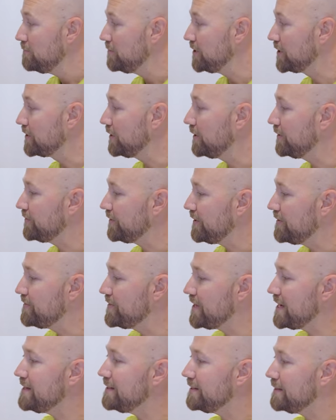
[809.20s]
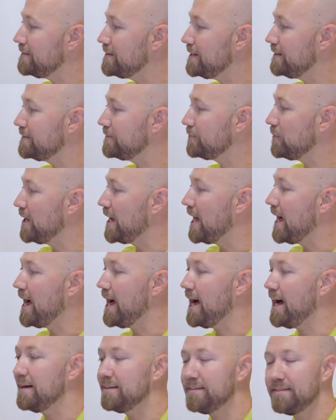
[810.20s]
because this one
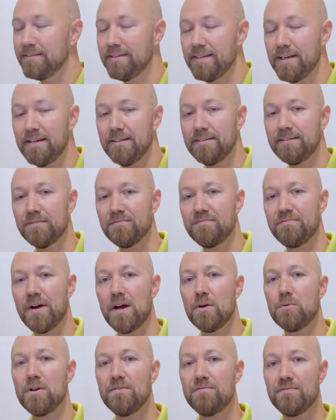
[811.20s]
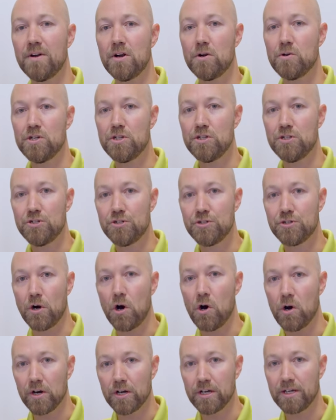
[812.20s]
has these very, very
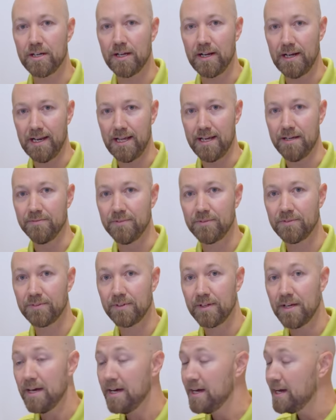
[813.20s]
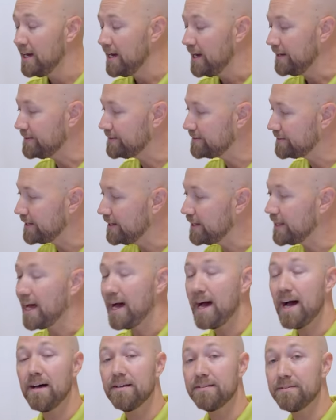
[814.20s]
dark leaves. It still
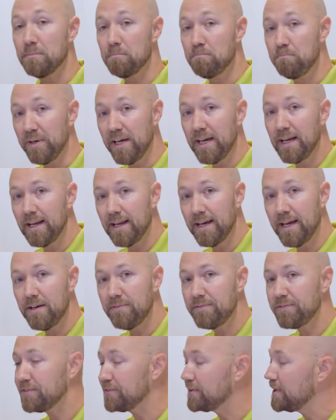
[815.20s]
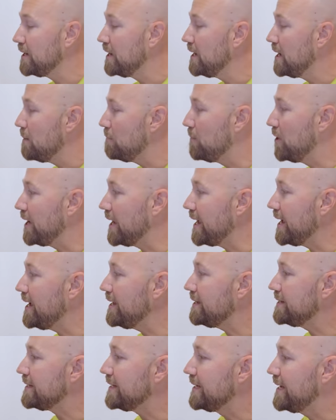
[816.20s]
has big leaves, but
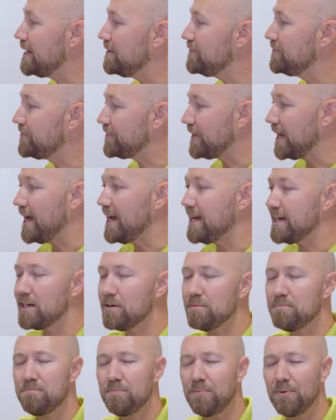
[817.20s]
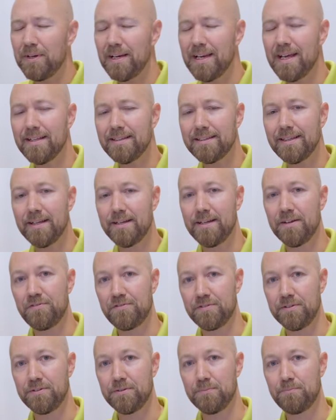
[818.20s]
it gives a completely
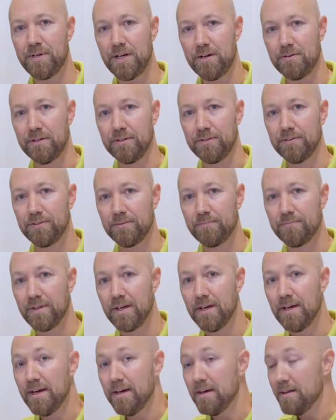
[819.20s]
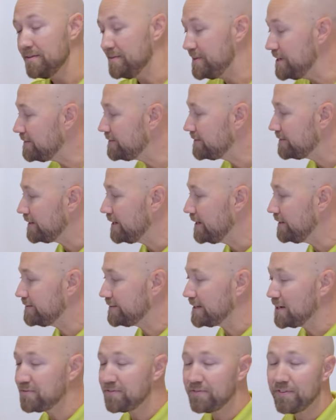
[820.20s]
different appearance. This
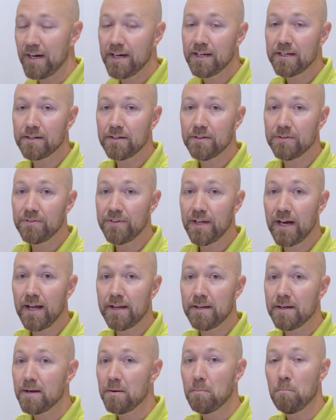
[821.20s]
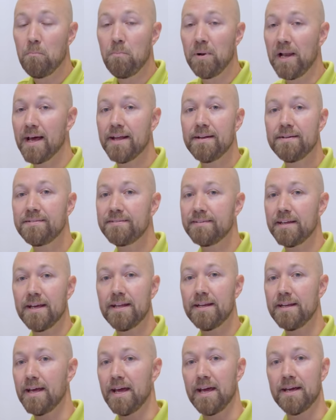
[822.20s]
is a ficus that blends
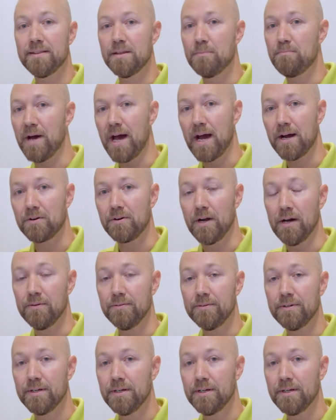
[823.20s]
in the background.